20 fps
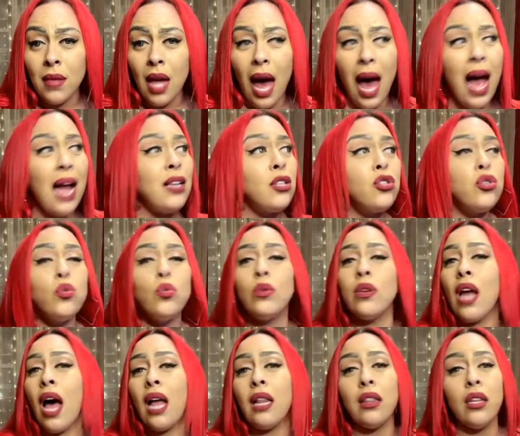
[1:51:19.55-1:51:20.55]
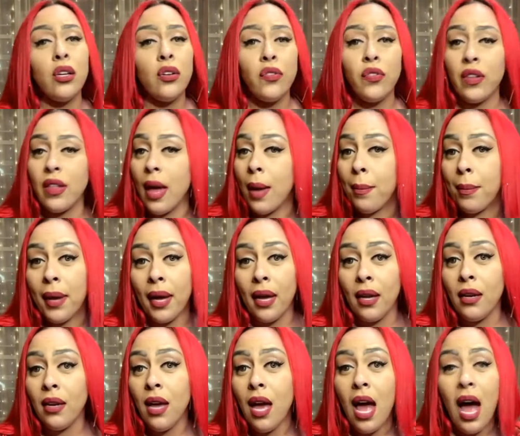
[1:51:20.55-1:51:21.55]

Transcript: I do not look for that man.